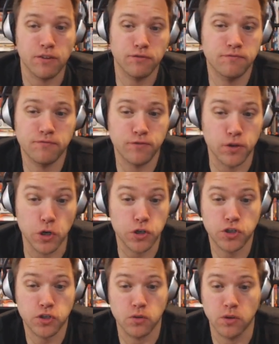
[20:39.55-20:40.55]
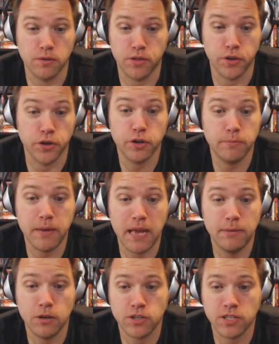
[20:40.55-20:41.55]
first or third
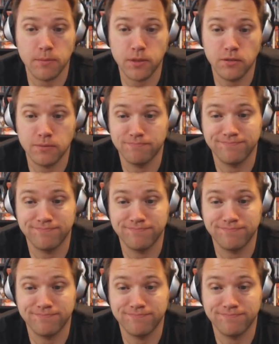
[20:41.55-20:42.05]
maybe, or something.